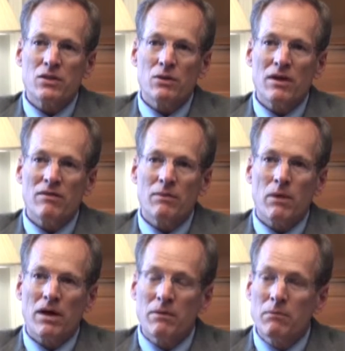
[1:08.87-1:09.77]
two of
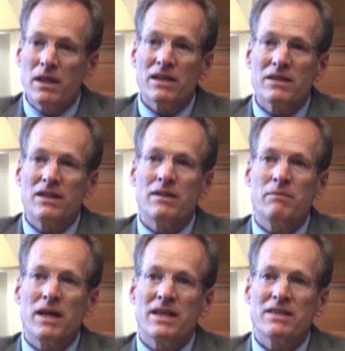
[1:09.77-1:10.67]
them on a
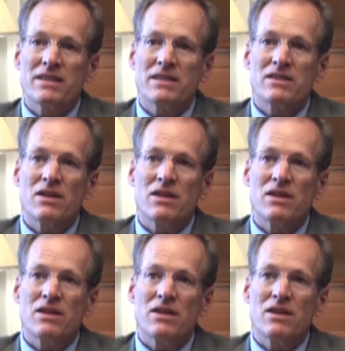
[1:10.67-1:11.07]
military basis.